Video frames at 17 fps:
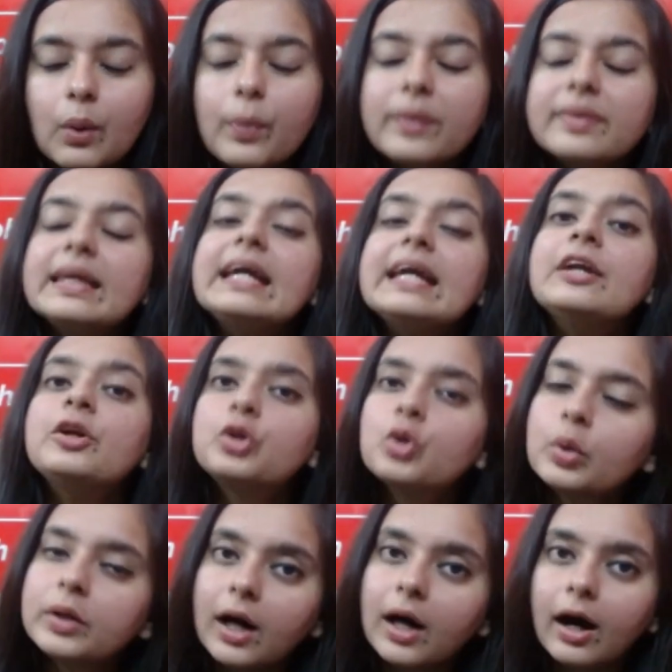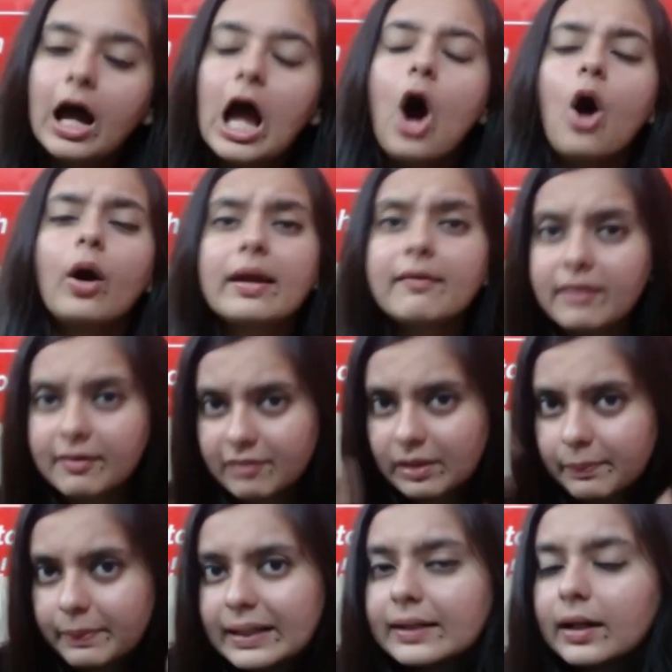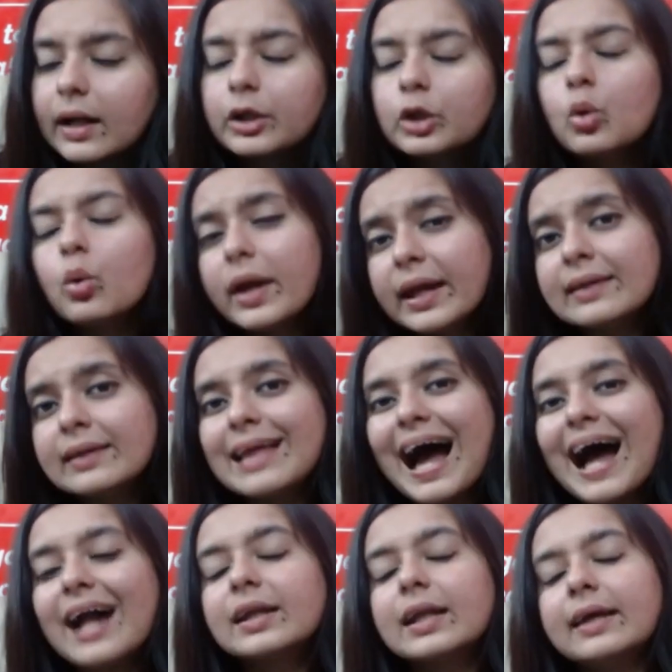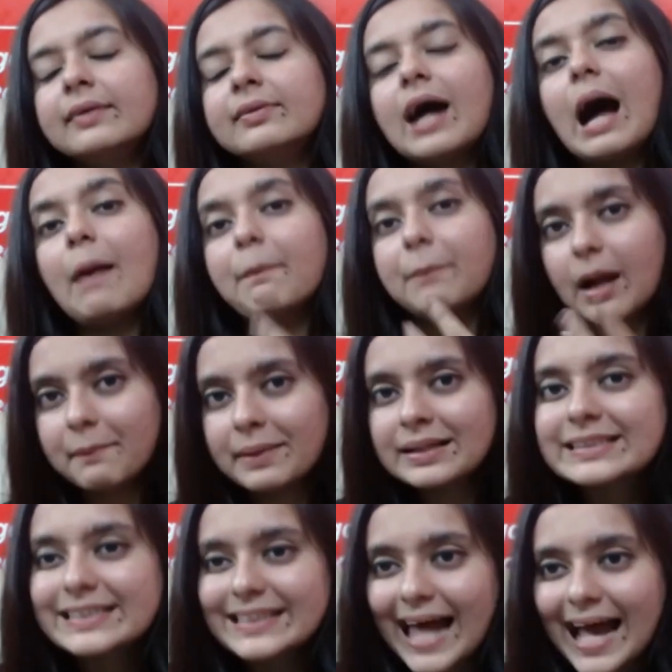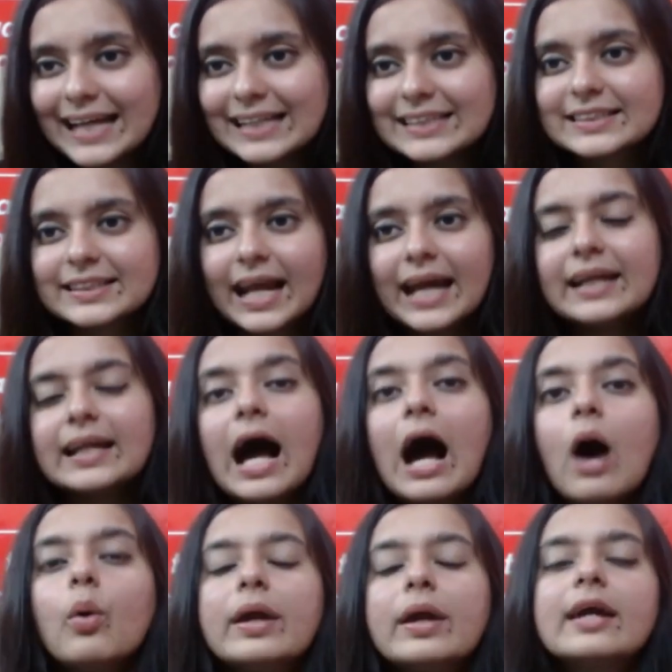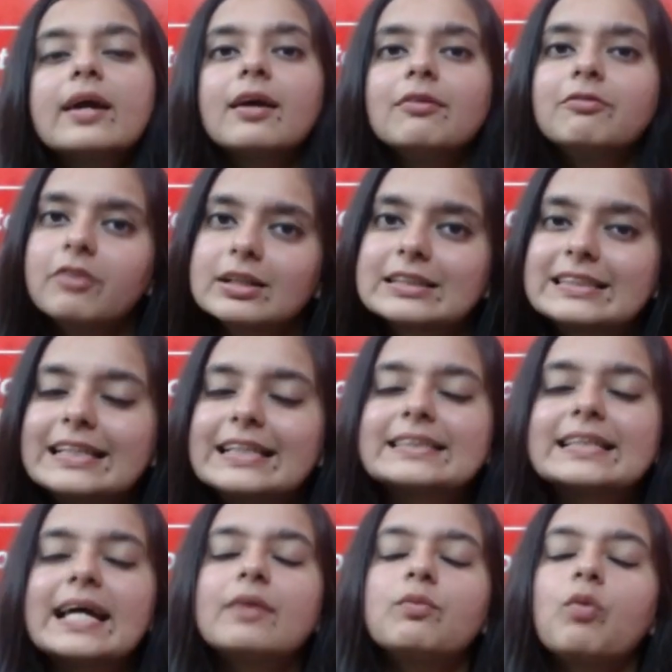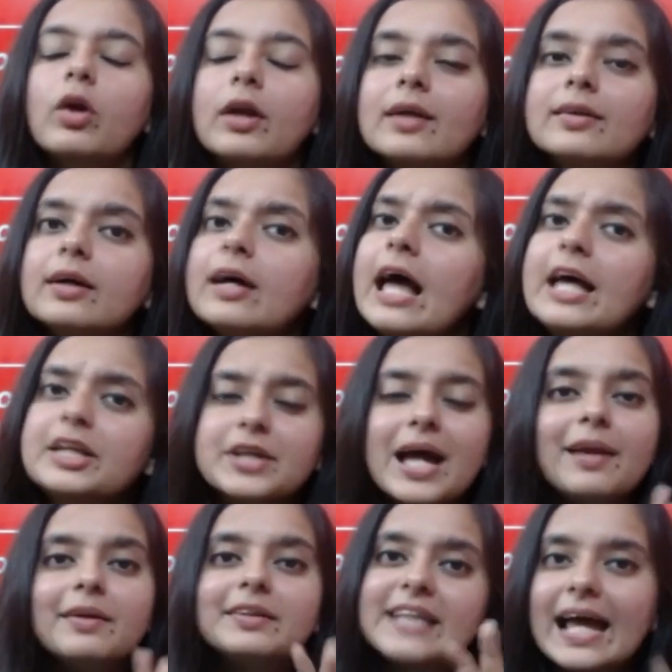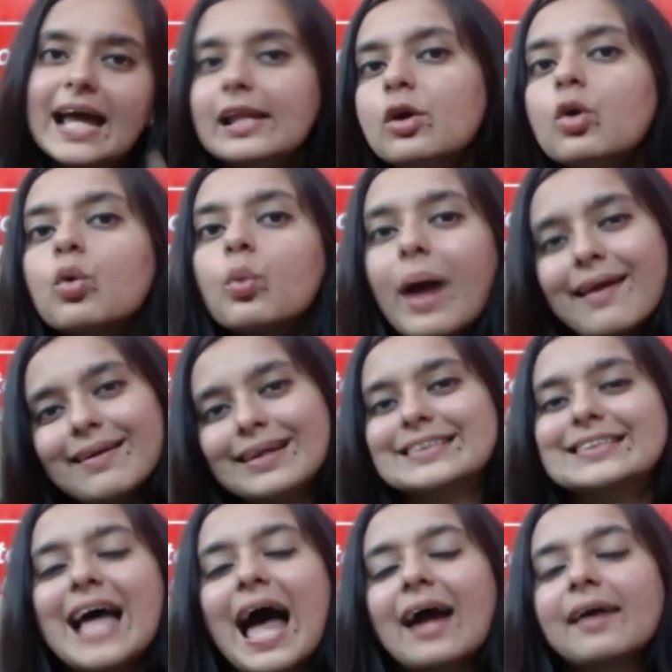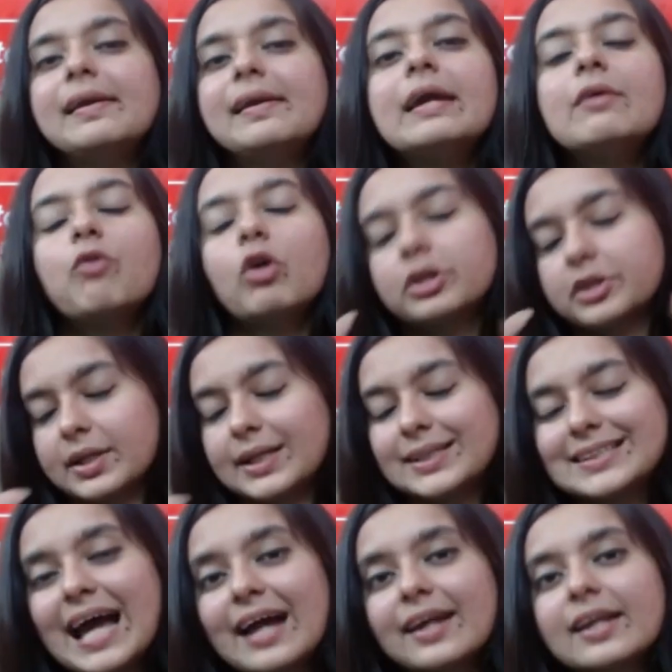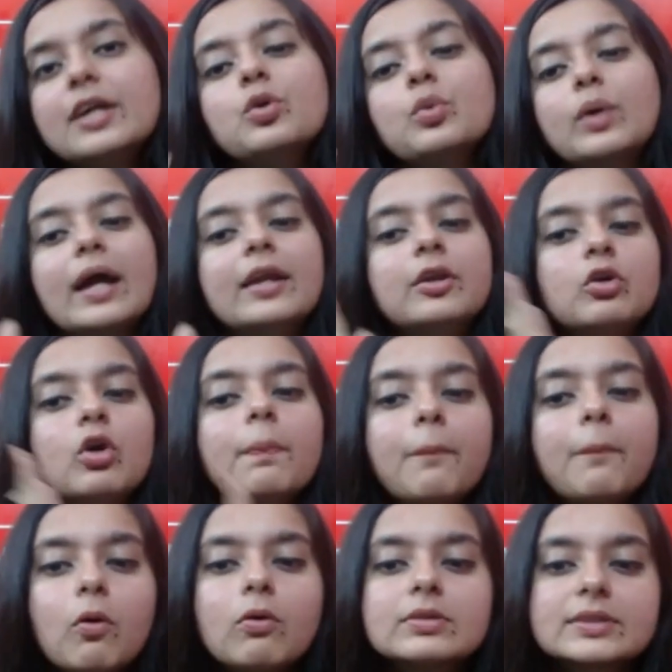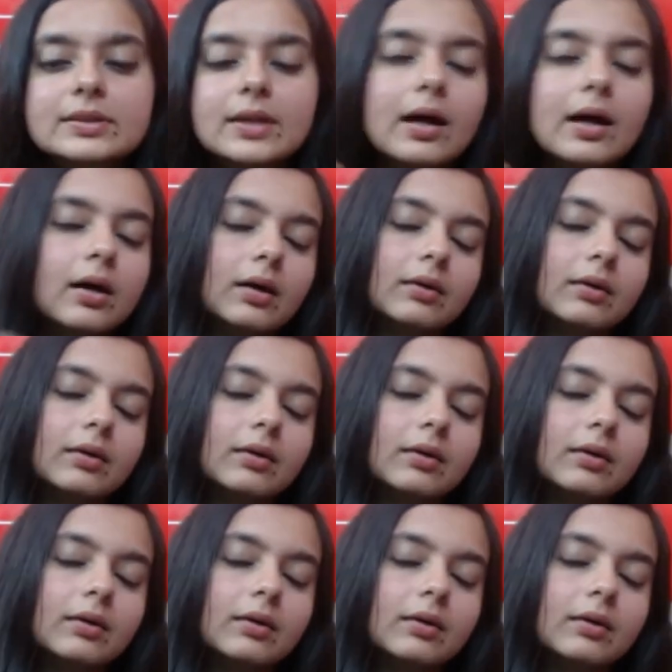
with the intruder. Okay, we will be doing that in the upcoming slides, right? How he converses and what are the... So I'll tell you where exactly, what exactly you can, you know, post,